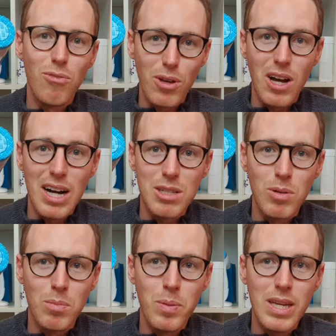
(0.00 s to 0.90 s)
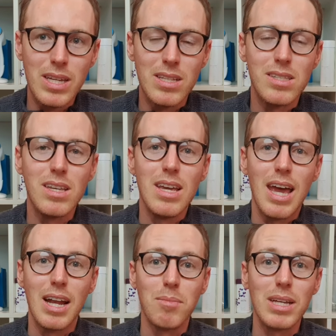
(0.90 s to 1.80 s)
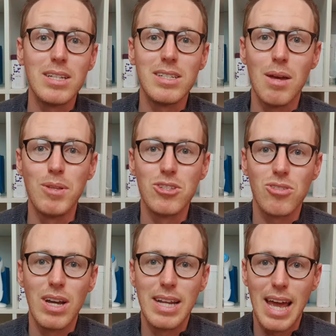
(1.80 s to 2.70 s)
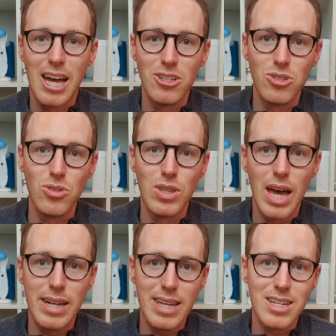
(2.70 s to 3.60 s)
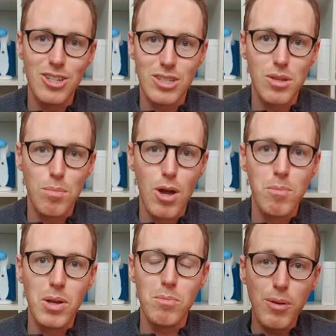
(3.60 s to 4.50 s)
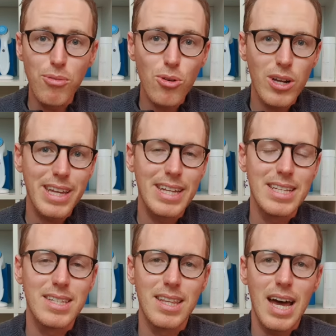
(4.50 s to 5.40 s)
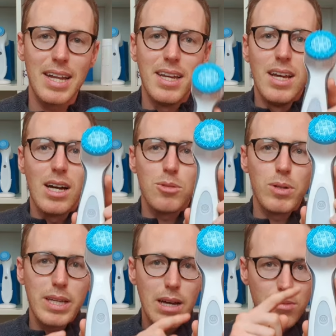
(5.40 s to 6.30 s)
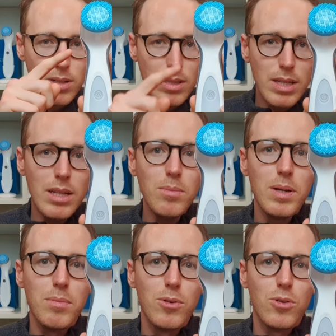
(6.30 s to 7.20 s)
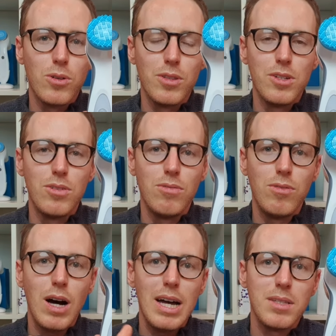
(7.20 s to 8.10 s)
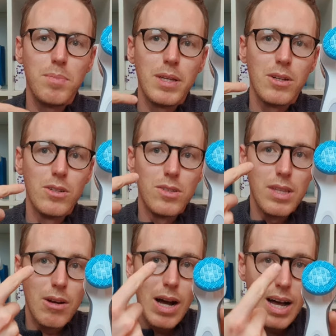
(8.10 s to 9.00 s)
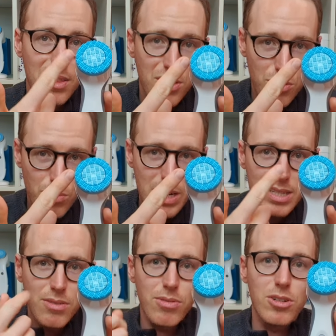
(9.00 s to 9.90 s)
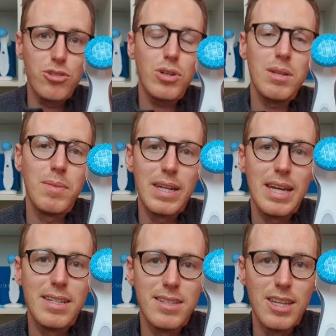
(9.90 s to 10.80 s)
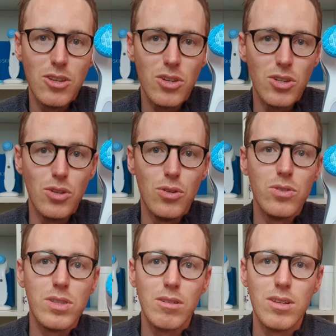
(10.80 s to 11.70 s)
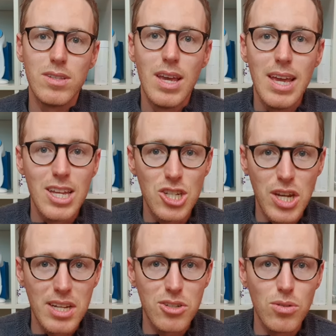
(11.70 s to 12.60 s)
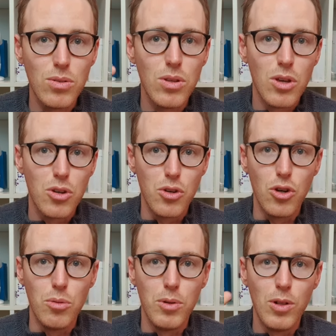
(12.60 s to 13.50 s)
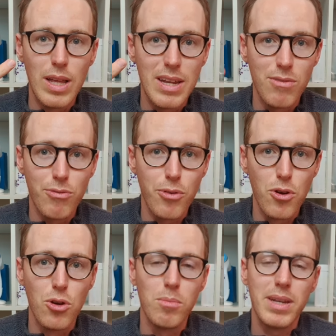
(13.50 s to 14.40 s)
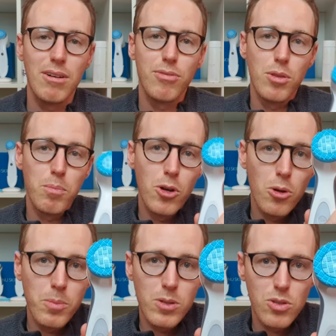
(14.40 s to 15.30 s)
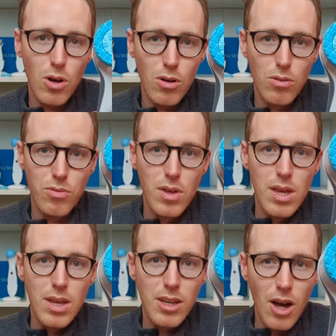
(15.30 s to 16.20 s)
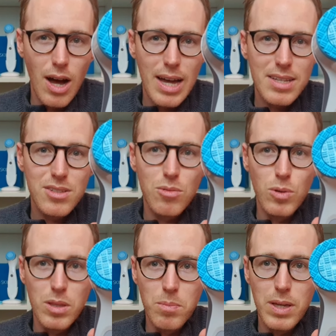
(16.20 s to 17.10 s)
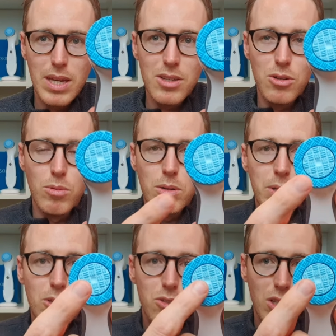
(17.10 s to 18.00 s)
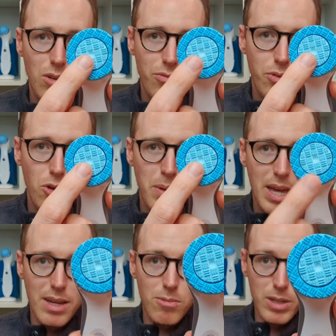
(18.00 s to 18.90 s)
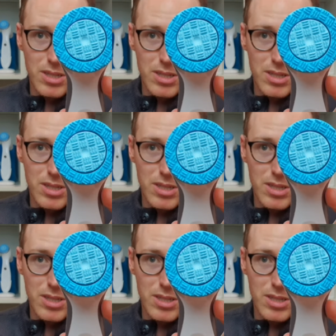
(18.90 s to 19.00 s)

for guys with beards. And I'm gonna demonstrate how to do that in just a moment. But before I get into that, I just wanna cover a little bit more on the device because there are three different treatment heads that you can use. There is gentle, normal, and firm. Now for the purpose of guys with a beard, you want to be using the firm head,